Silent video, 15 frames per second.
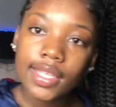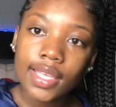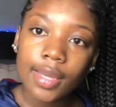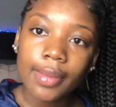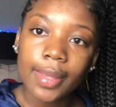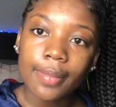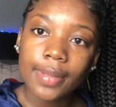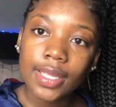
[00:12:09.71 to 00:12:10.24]

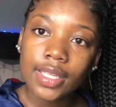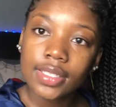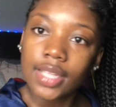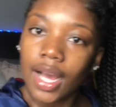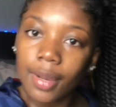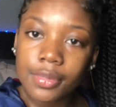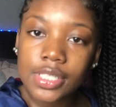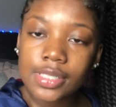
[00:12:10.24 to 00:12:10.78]
yeah, baby,
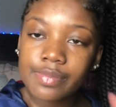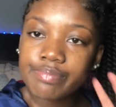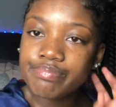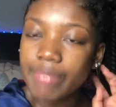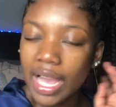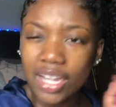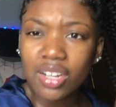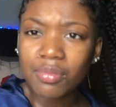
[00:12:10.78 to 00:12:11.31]
I'm just
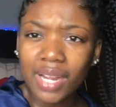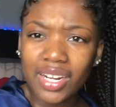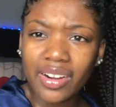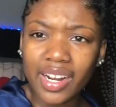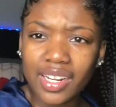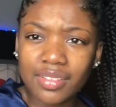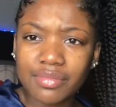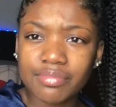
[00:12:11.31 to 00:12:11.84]
back on my
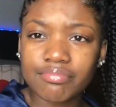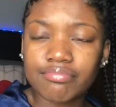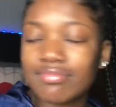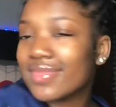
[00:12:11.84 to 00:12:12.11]
grind